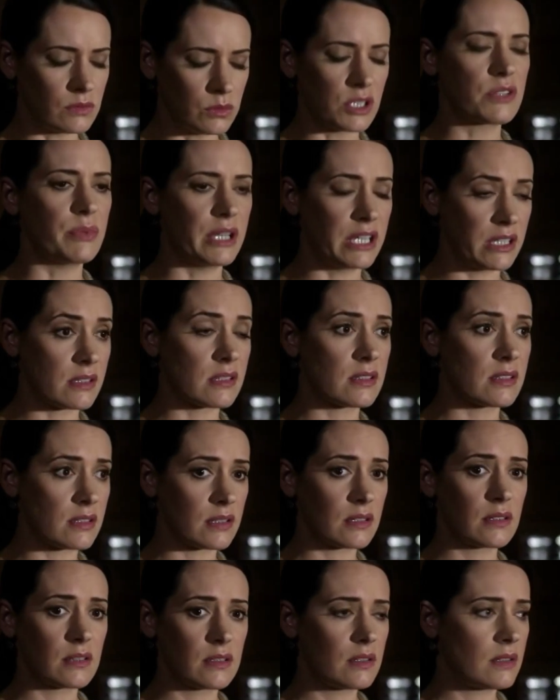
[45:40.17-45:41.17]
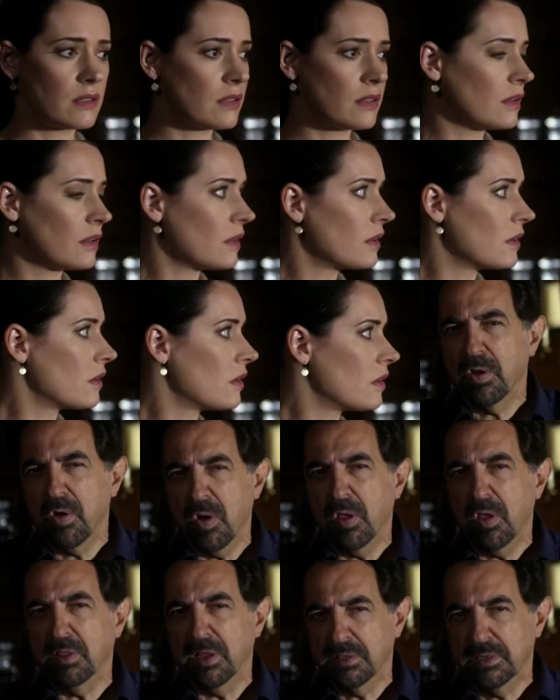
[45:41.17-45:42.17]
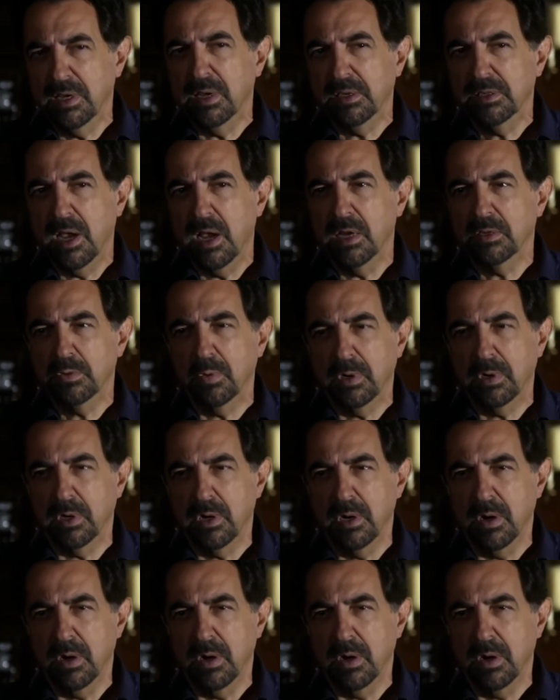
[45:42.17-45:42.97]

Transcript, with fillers: Which means he said something on that call that tells Hotch where to